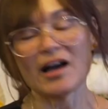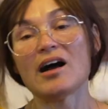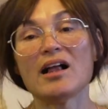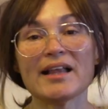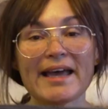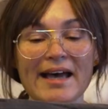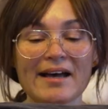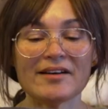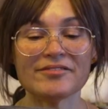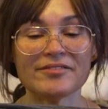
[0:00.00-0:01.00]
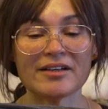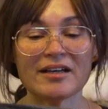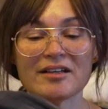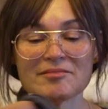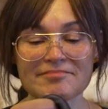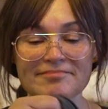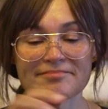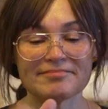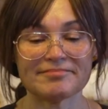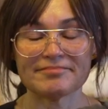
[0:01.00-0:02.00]
I'll have my
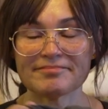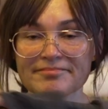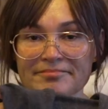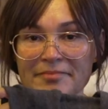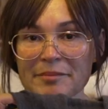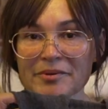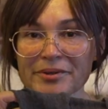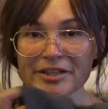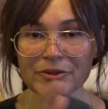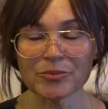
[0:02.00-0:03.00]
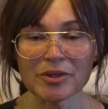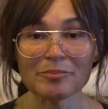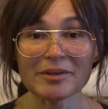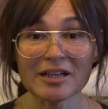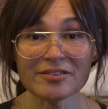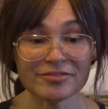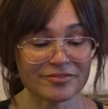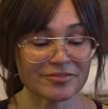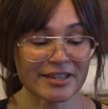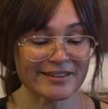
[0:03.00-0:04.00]
Merino wool buff
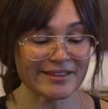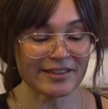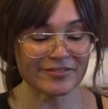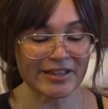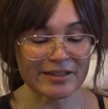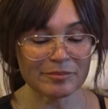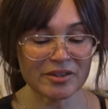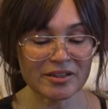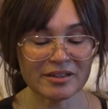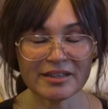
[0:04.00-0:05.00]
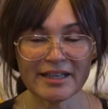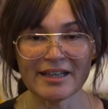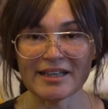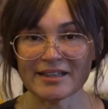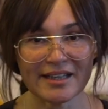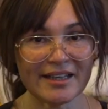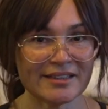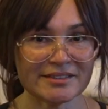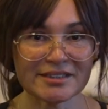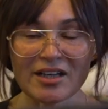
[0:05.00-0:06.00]
readily available in
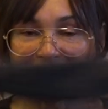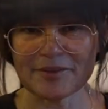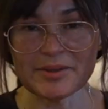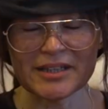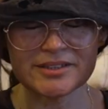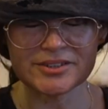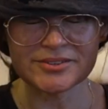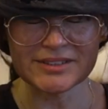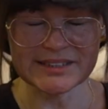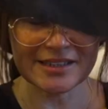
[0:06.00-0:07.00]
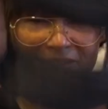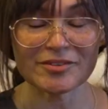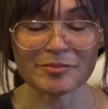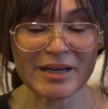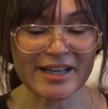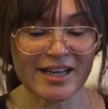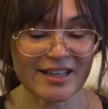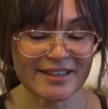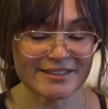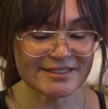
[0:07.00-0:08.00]
case all I want to do is cover my
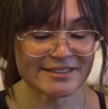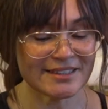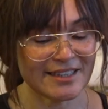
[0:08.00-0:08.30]
eyes,